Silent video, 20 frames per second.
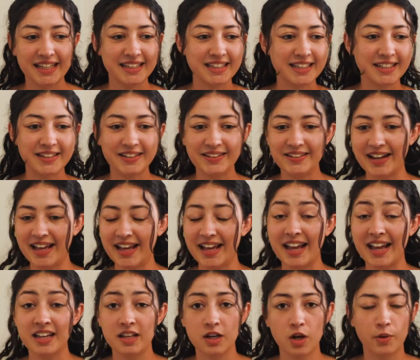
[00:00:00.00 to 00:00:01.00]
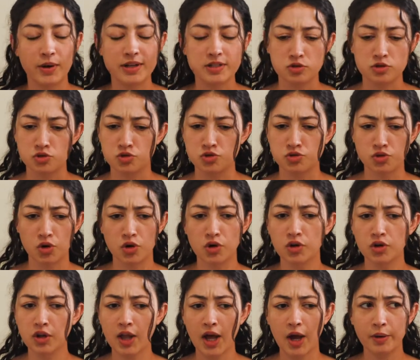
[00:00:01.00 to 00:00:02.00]
to do that and you know it's a
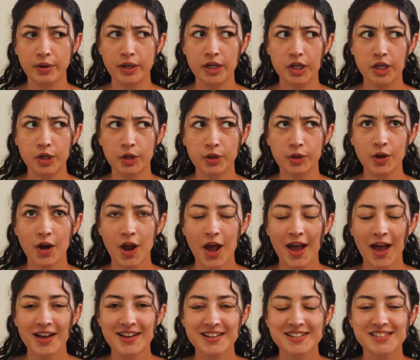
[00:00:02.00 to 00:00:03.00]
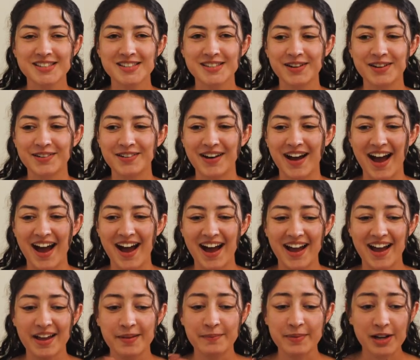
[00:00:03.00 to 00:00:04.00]
struggle out here so
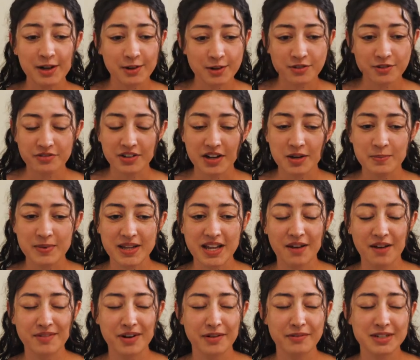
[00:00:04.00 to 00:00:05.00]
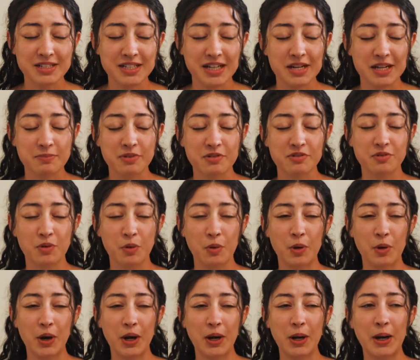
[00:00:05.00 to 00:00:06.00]
I made a GoFundMe I've never done it
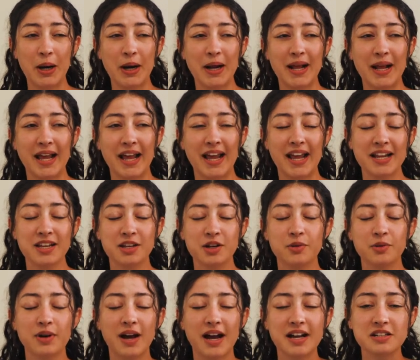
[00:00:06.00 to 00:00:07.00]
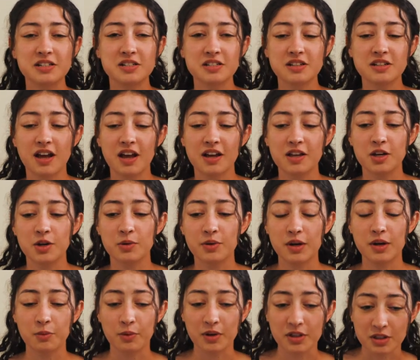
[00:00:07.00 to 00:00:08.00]
before and you know what I just thought you know
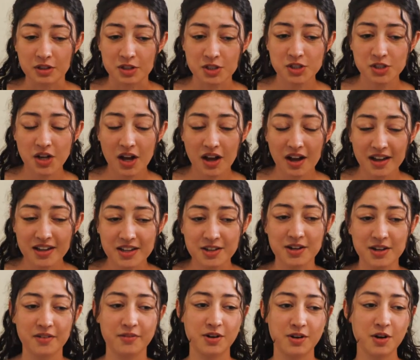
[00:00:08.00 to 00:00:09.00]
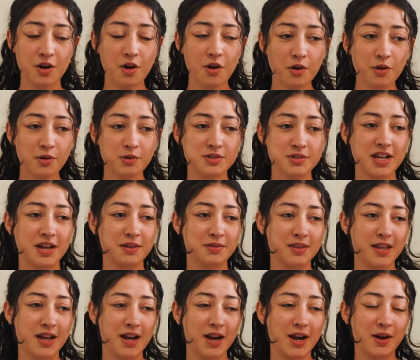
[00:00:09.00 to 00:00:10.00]
what worth a shot you never know who's
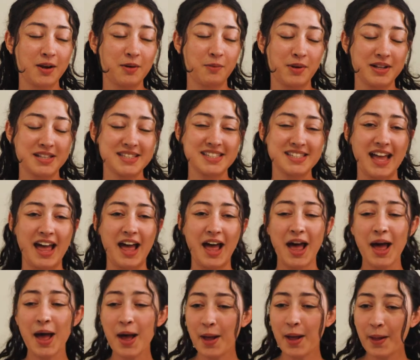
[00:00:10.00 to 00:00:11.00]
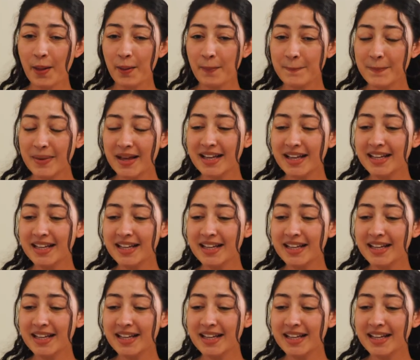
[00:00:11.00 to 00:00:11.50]
out there and wants to help